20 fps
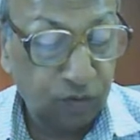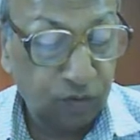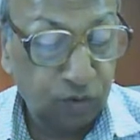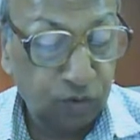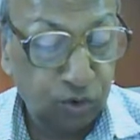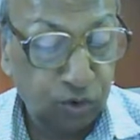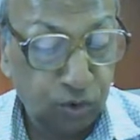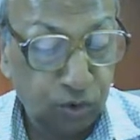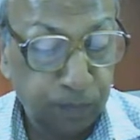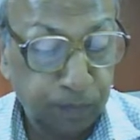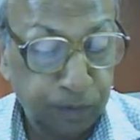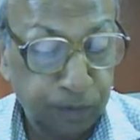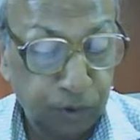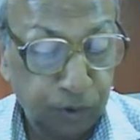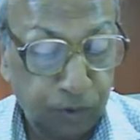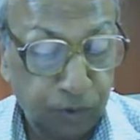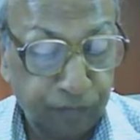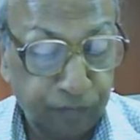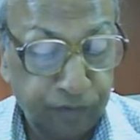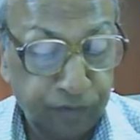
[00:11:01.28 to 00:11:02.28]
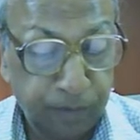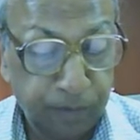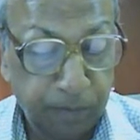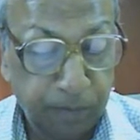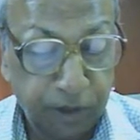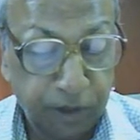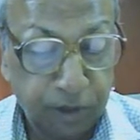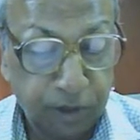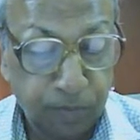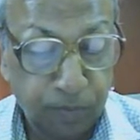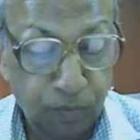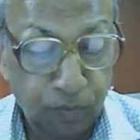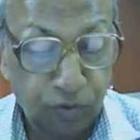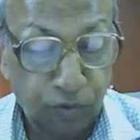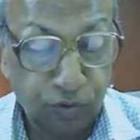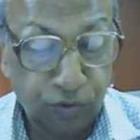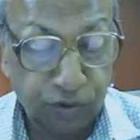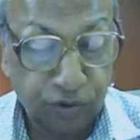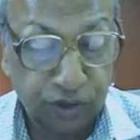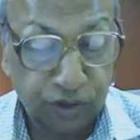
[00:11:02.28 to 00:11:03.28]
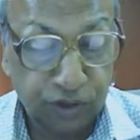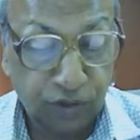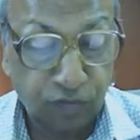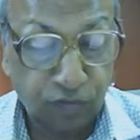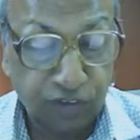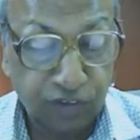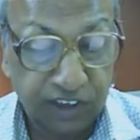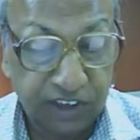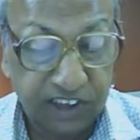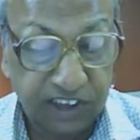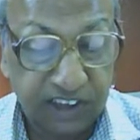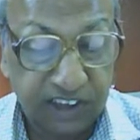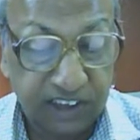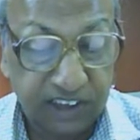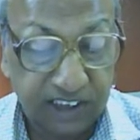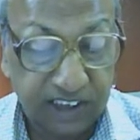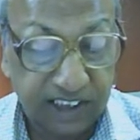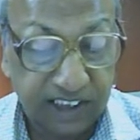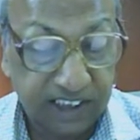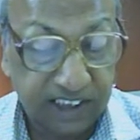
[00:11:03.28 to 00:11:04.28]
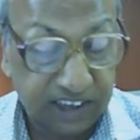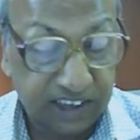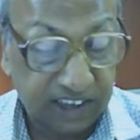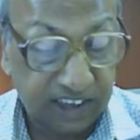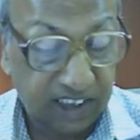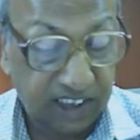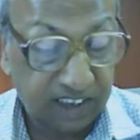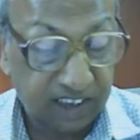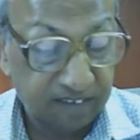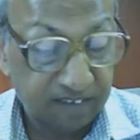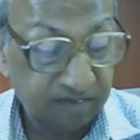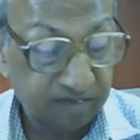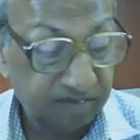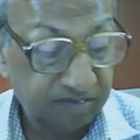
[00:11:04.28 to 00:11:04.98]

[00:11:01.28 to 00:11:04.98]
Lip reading: Nehru's hopes of the peaceful Southeast Asia.